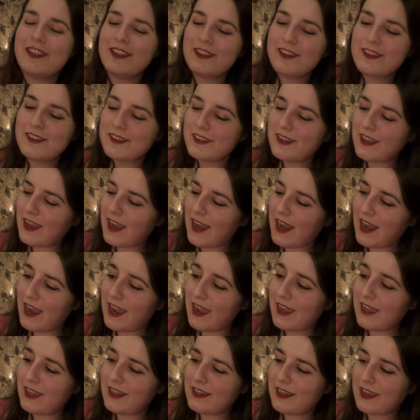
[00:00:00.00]
this,
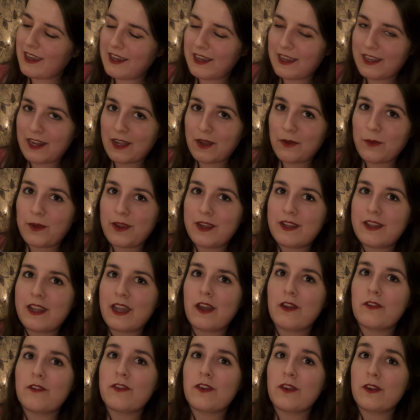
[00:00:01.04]
and I cannot wait
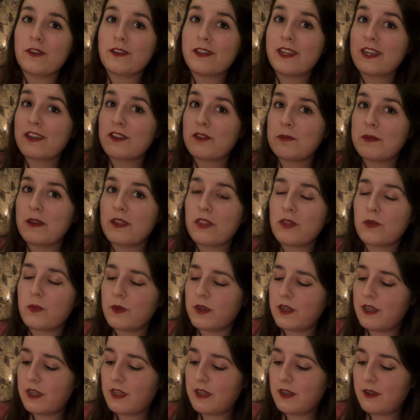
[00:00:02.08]
now for next month
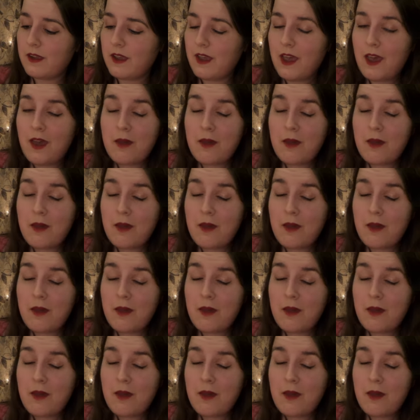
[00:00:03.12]
when